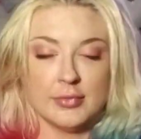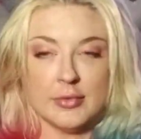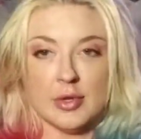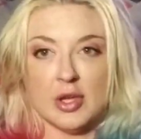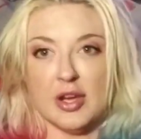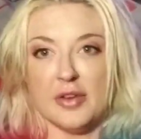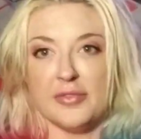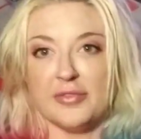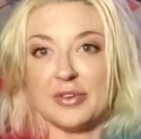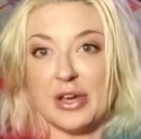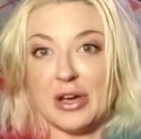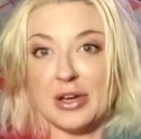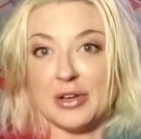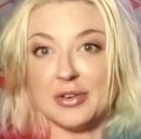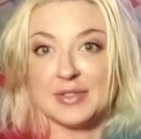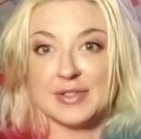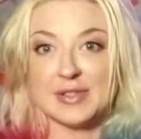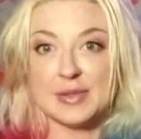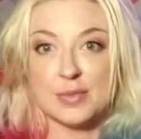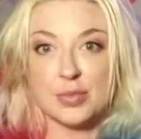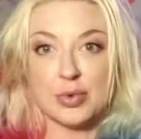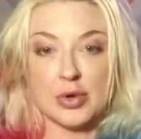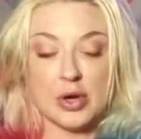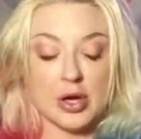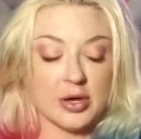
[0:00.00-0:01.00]
Avocados
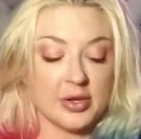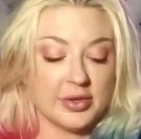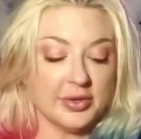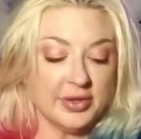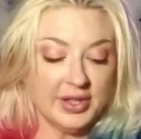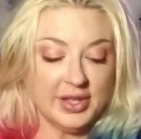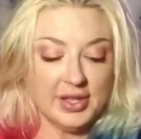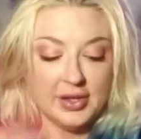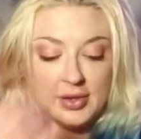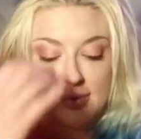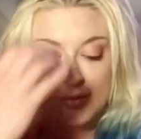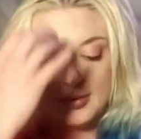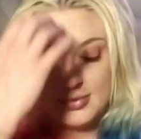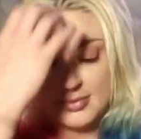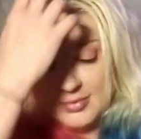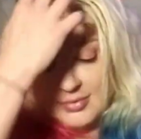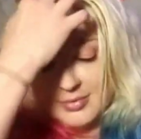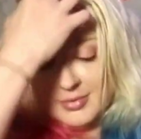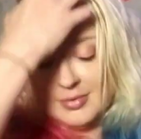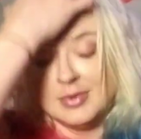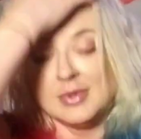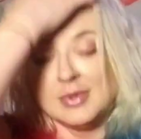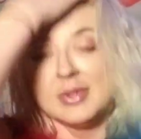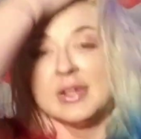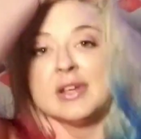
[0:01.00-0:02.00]
and broccoli?
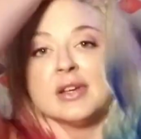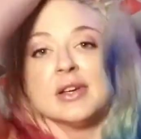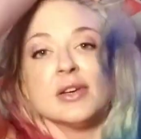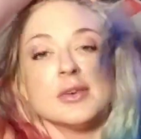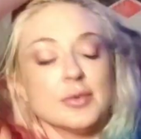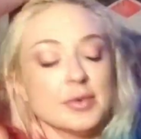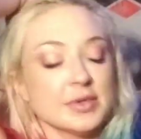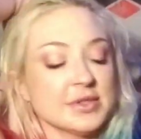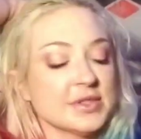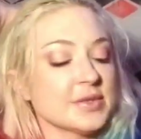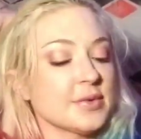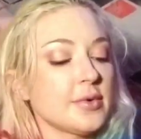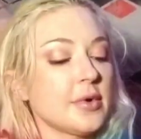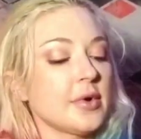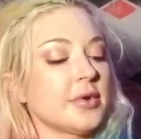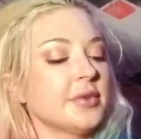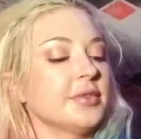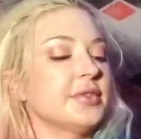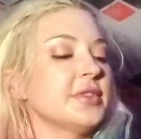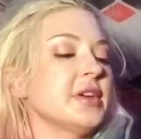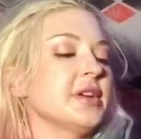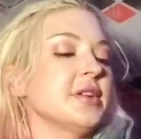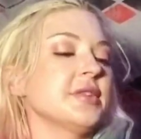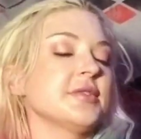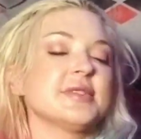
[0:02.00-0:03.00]
What's wrong with
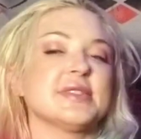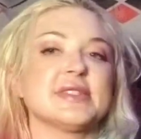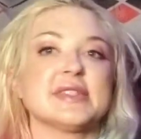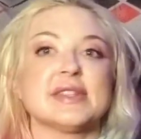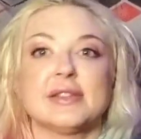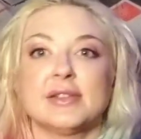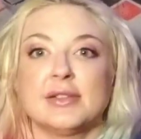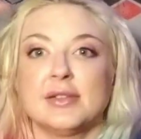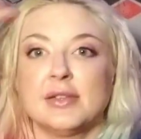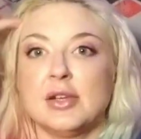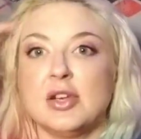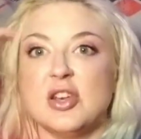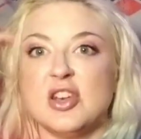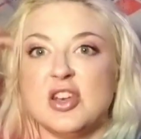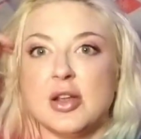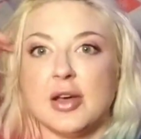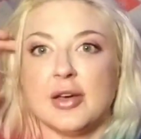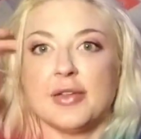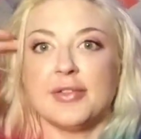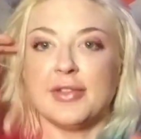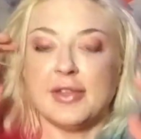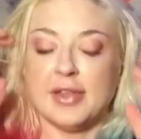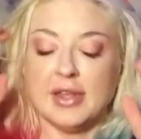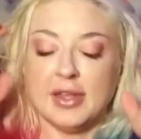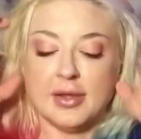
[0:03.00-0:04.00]
those?
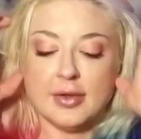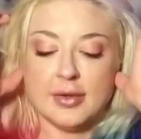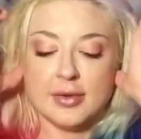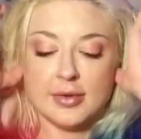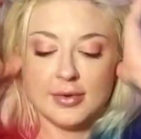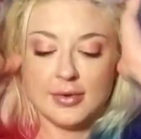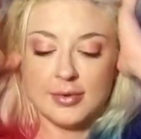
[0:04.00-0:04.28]
Nothing.